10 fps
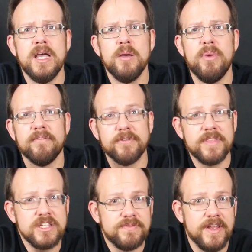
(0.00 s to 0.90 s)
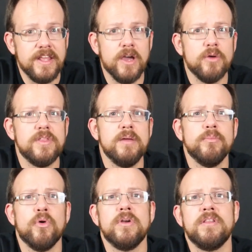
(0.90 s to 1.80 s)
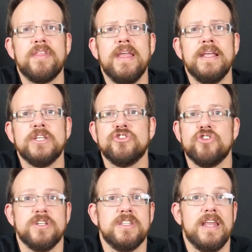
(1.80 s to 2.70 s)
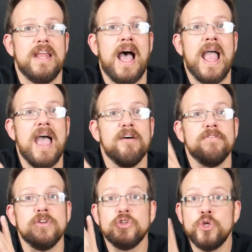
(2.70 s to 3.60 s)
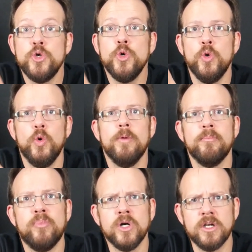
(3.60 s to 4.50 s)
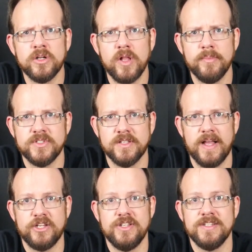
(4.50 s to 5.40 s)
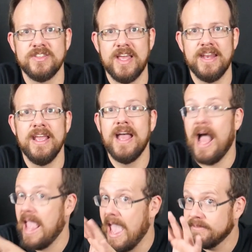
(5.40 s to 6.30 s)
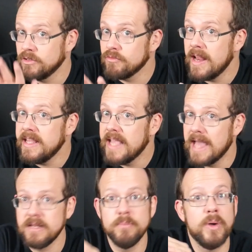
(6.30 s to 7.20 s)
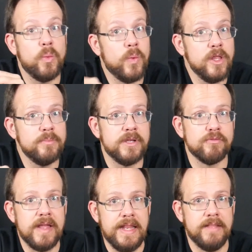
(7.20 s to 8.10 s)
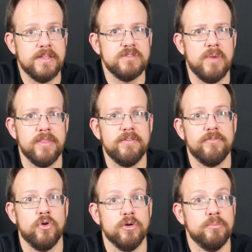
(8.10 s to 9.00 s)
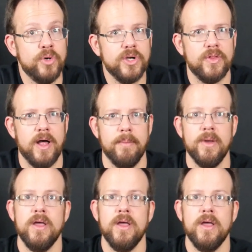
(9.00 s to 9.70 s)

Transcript: But for this video, the important thing is just that I have 2 book club selections that I haven't read yet, but will be reading this month for book club.